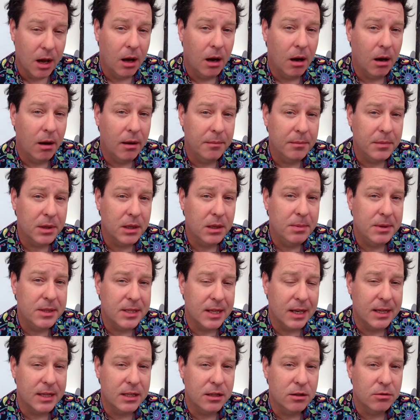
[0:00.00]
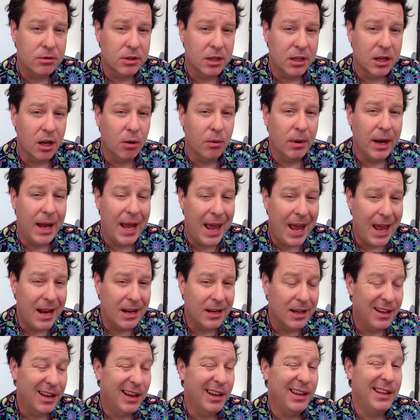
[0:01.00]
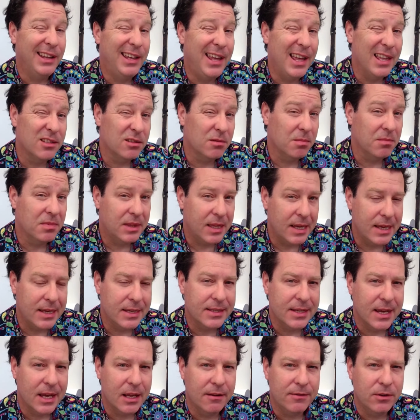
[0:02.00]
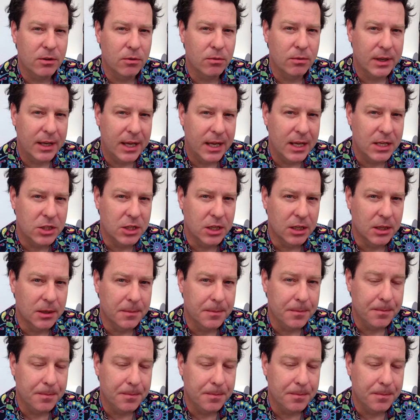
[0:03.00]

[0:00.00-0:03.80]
I'm going to be telling you to go ahead and get some things out of your kitchen.